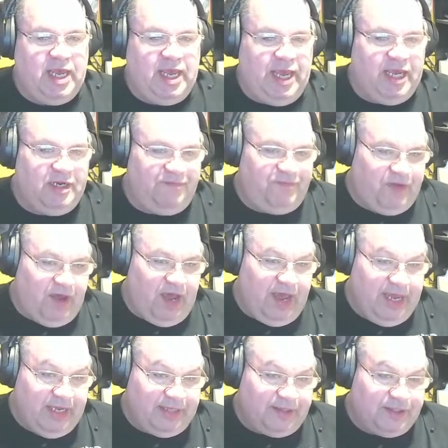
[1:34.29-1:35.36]
And if
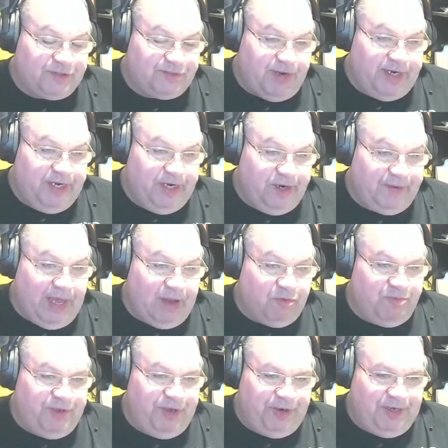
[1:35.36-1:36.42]
I hit this right here, that
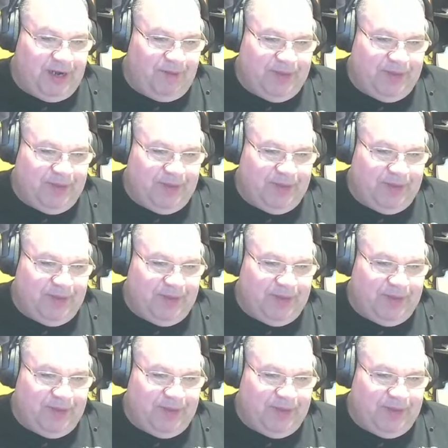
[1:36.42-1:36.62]
will mute it.